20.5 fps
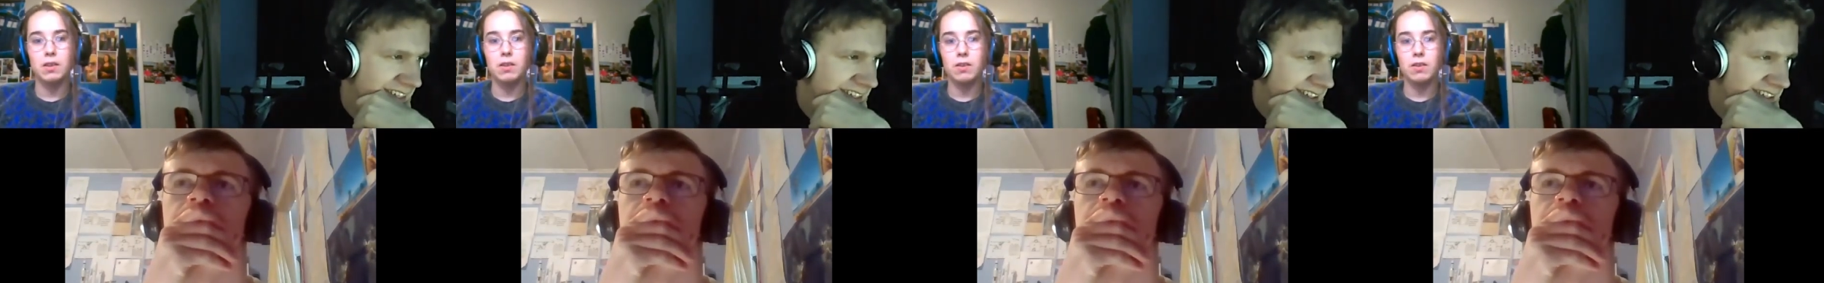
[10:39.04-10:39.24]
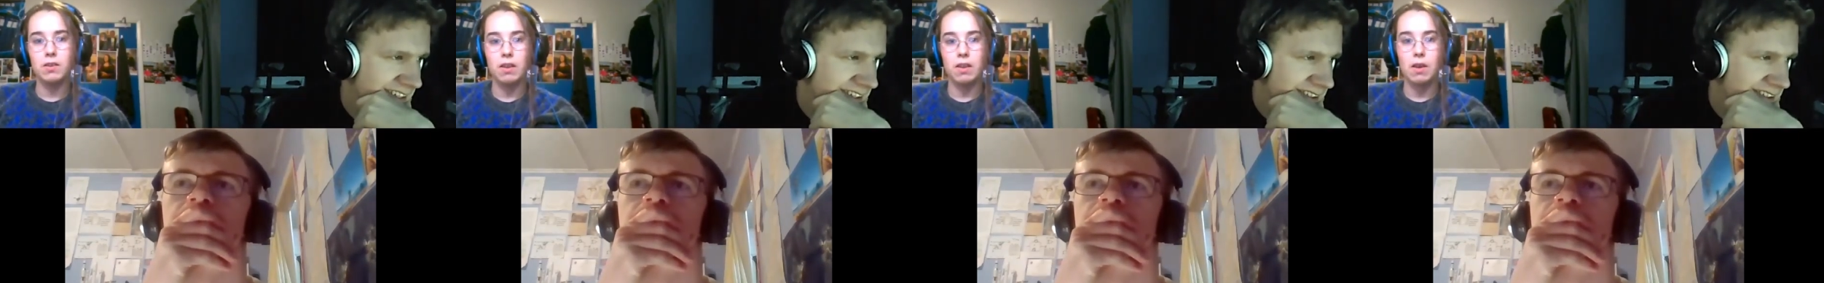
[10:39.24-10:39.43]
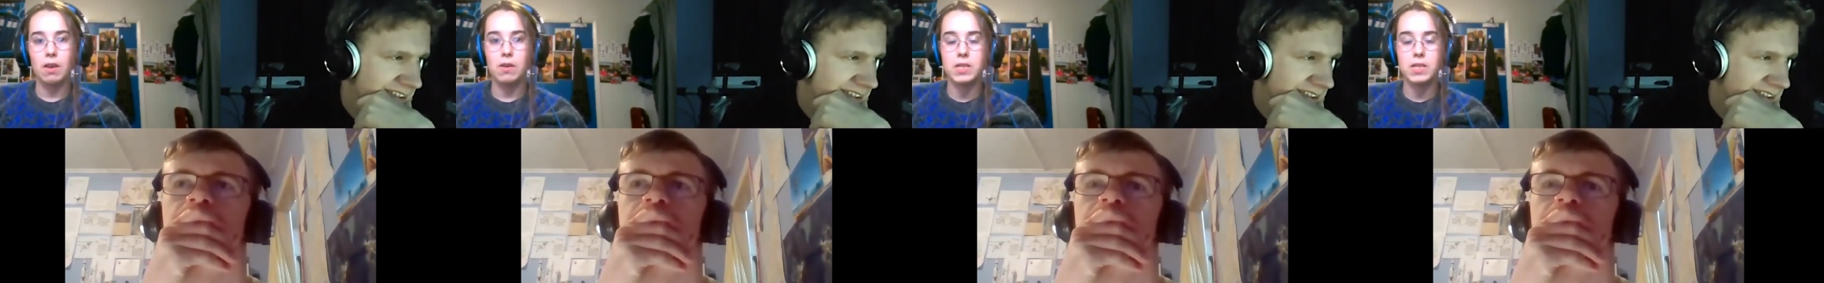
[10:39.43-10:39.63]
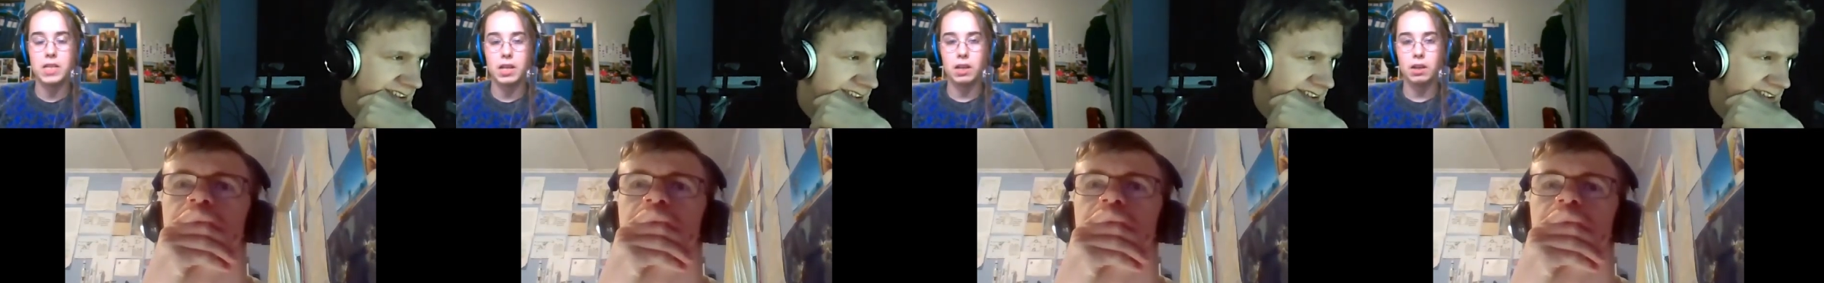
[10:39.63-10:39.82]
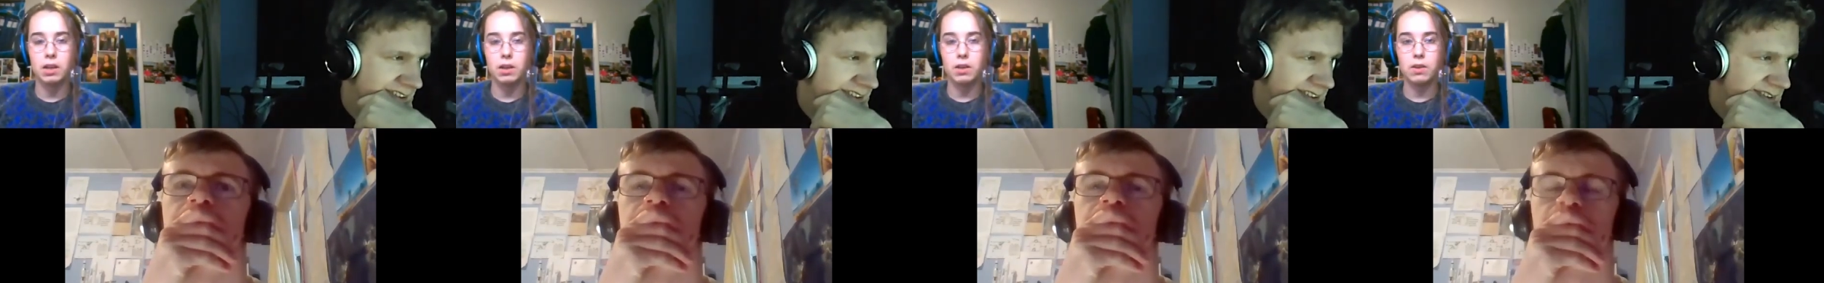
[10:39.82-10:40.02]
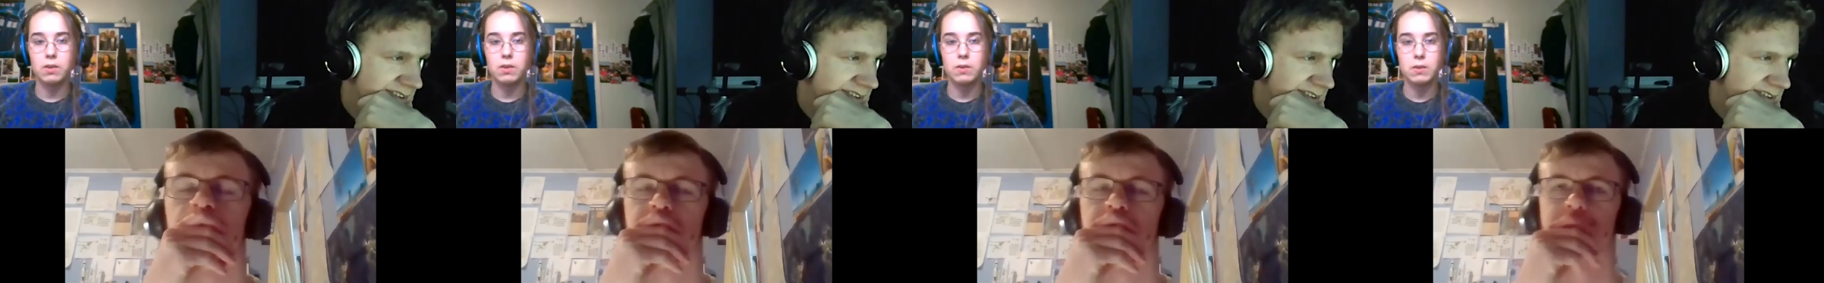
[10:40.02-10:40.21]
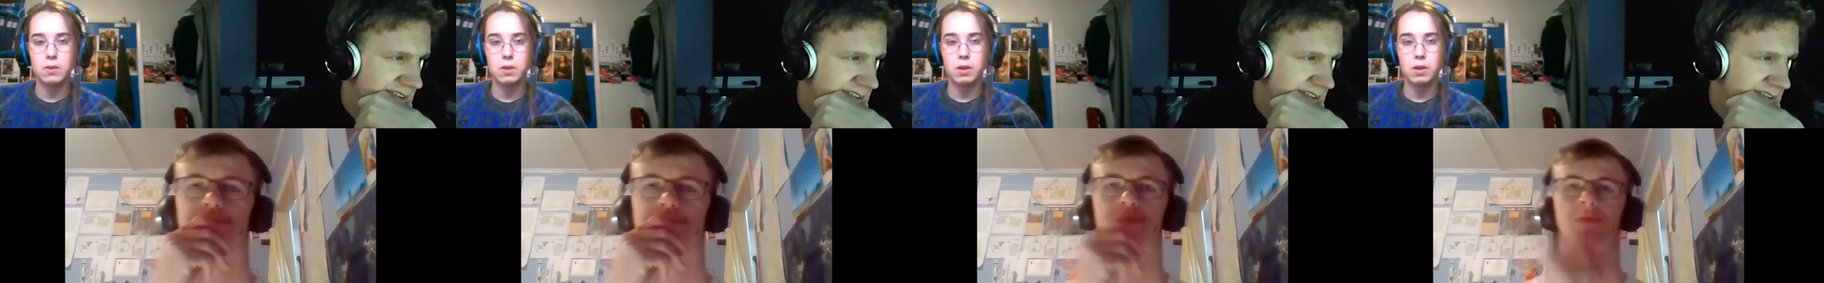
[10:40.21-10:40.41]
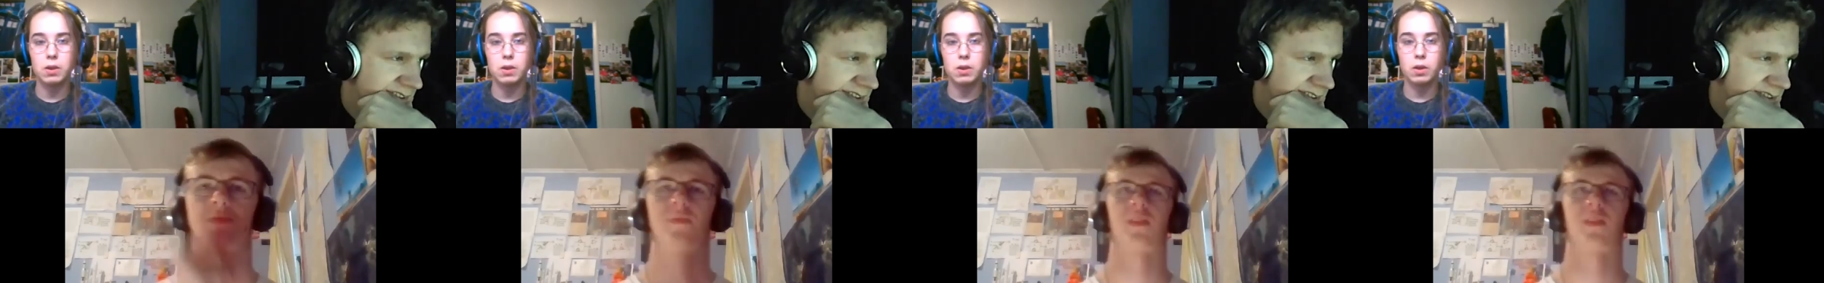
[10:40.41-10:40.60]
Speaker 1: Sounds like it's,
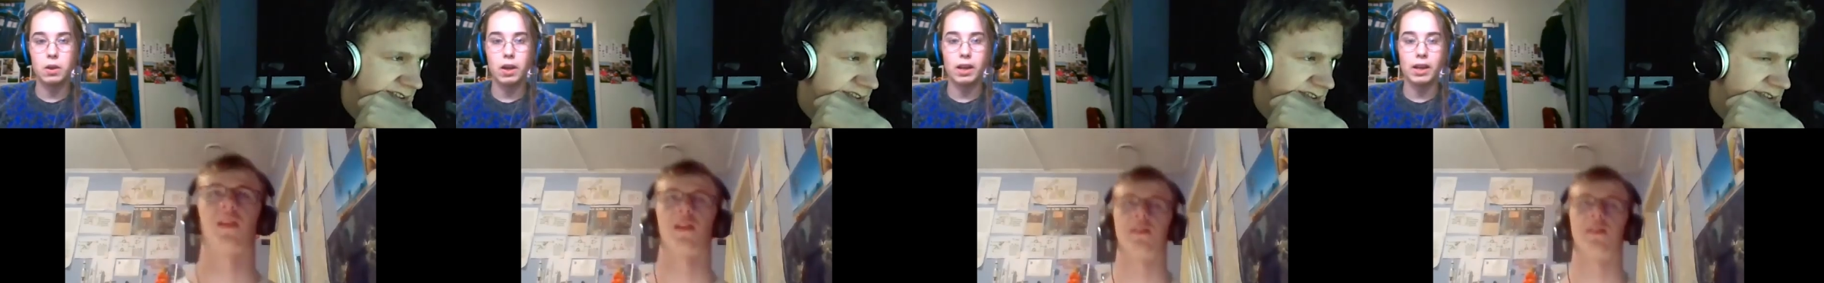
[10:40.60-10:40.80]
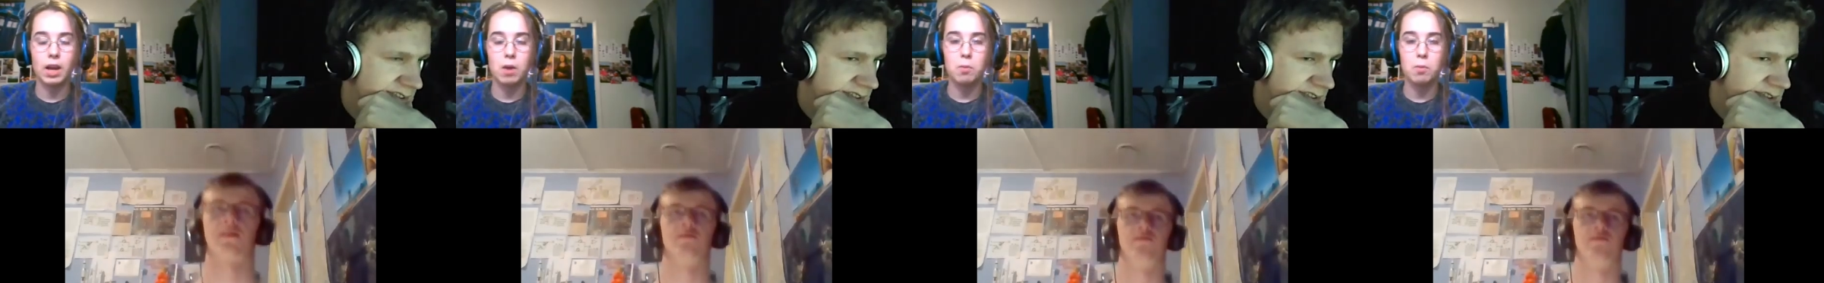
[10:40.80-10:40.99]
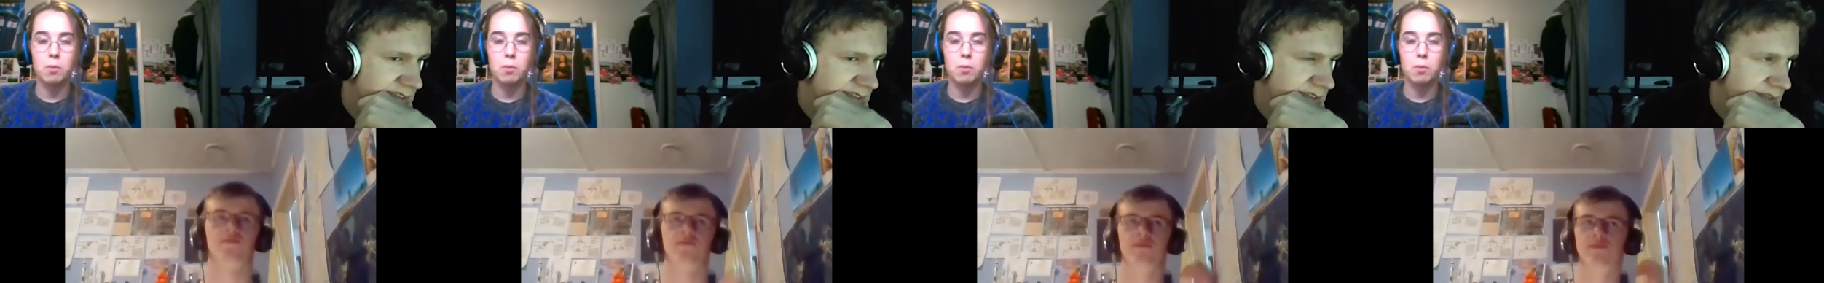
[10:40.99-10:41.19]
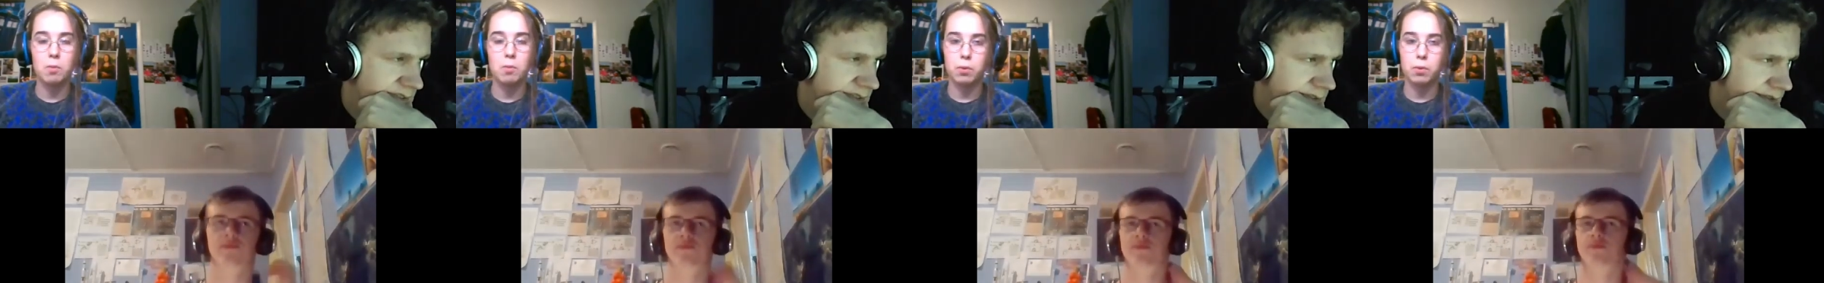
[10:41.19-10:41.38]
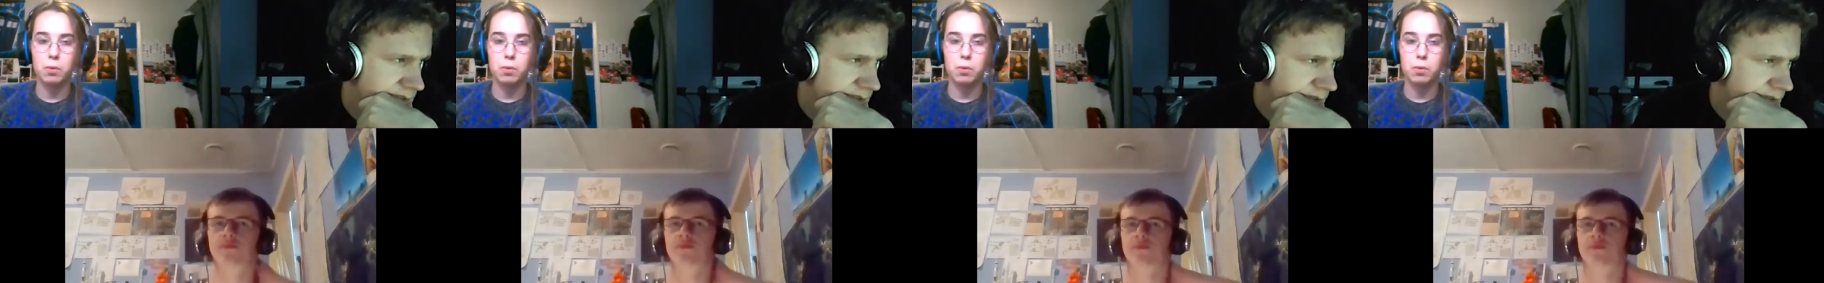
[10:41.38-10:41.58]
uh, I can't remember what